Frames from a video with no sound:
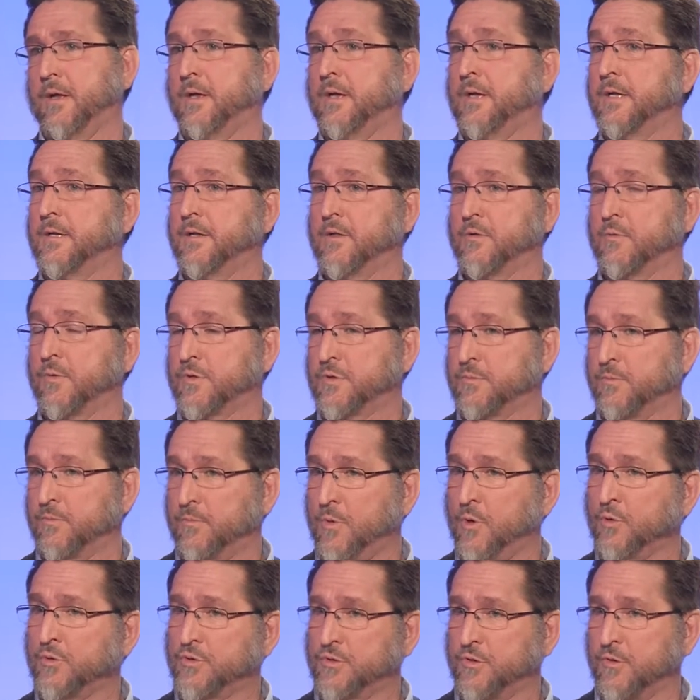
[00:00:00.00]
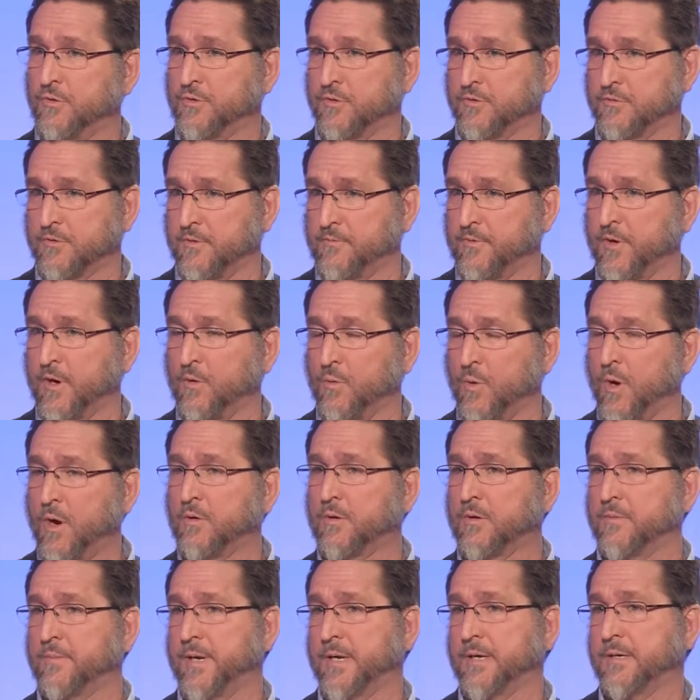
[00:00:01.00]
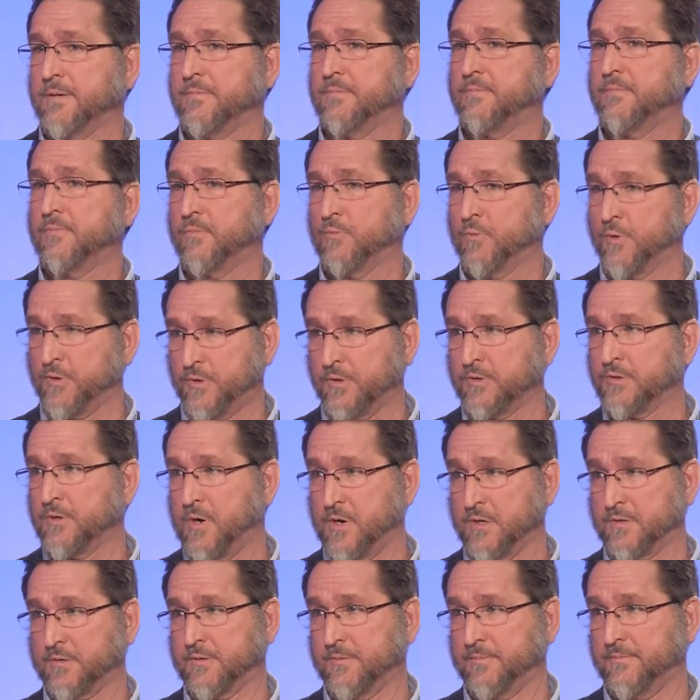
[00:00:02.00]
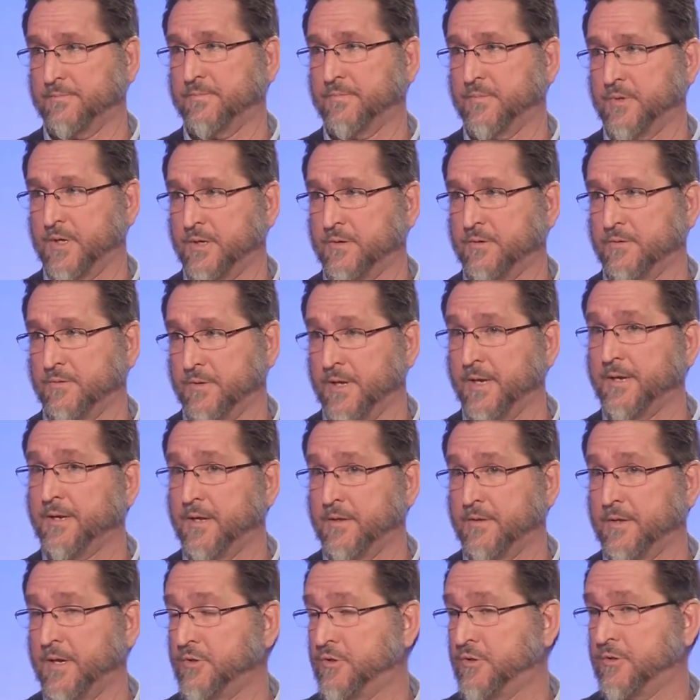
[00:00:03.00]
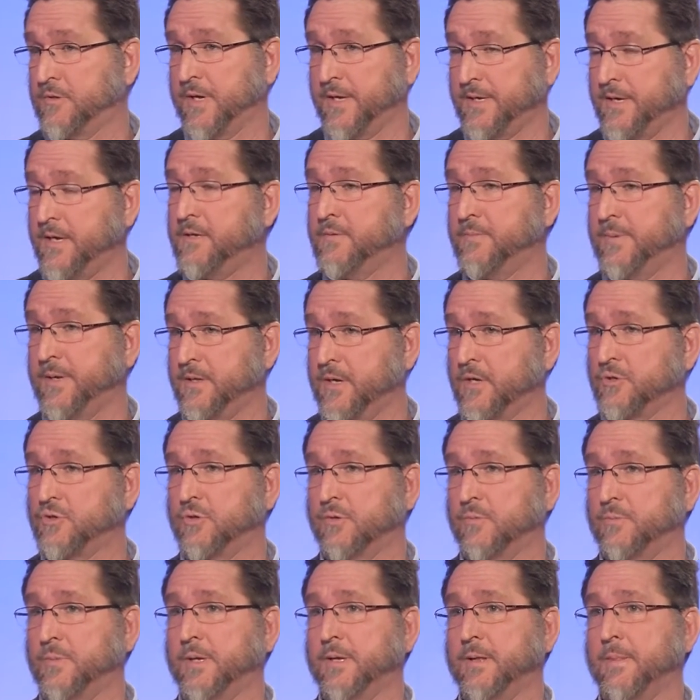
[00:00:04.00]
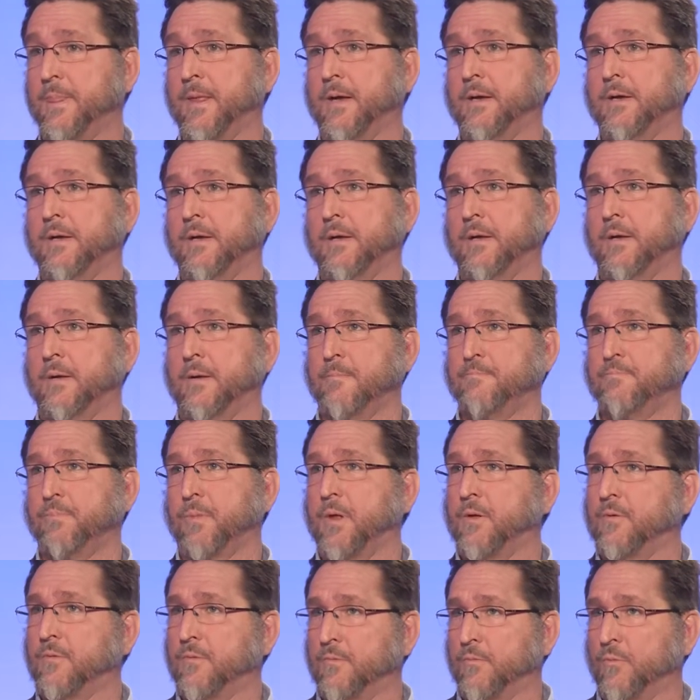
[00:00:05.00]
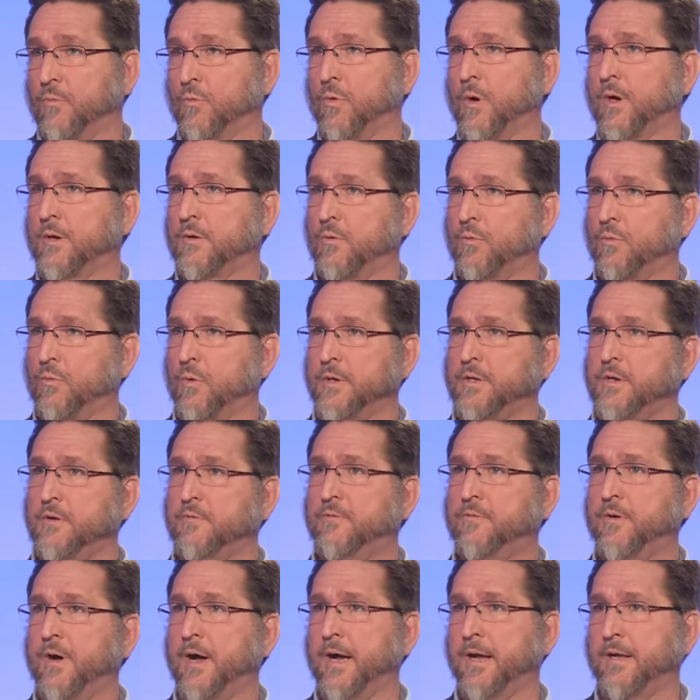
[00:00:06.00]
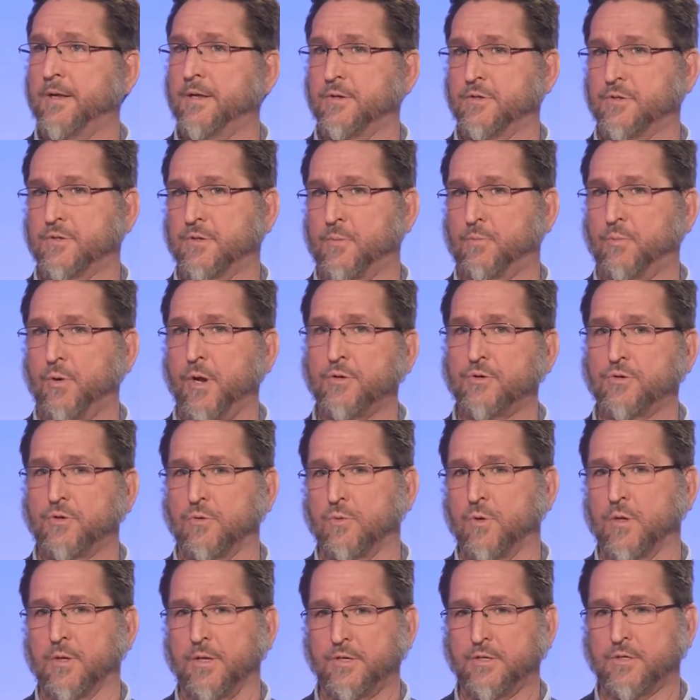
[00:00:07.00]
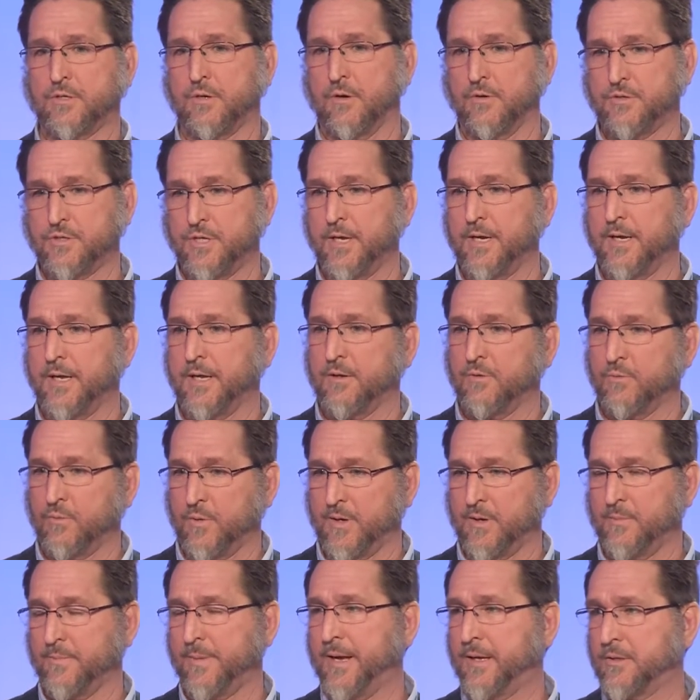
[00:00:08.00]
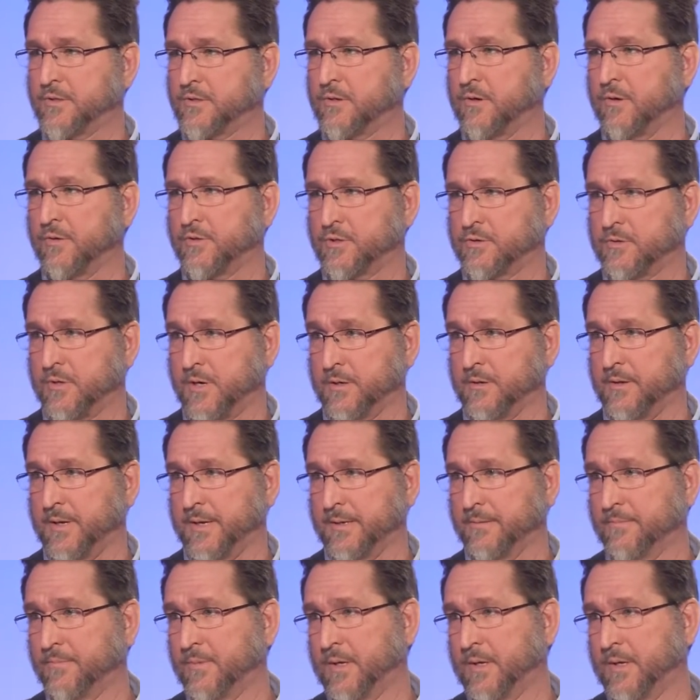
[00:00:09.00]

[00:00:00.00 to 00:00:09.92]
In other words, most churches are very welcoming, which is awesome. They they need they, should, they need to be. They should be. Mm-hmm. What what you find is the pressure really starts hitting when a man starts struggling.